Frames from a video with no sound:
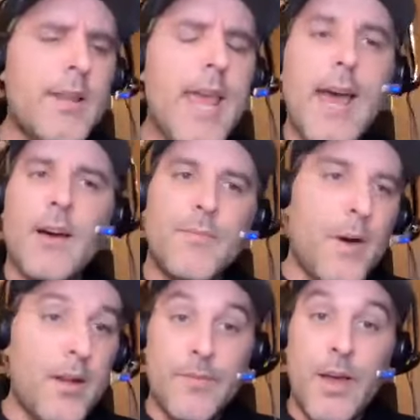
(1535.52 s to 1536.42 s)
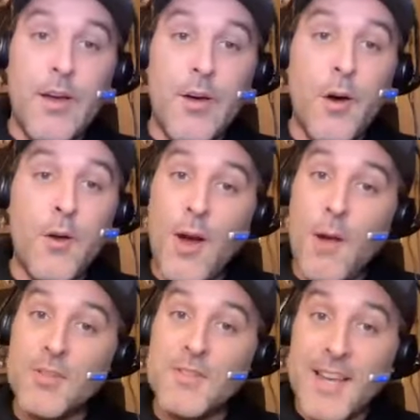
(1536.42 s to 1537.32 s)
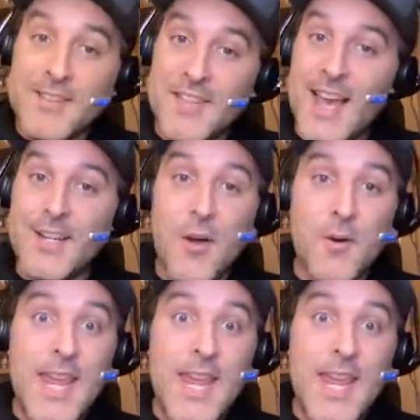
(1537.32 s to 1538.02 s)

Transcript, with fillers: yeah. But, but, although I will say, as a side note,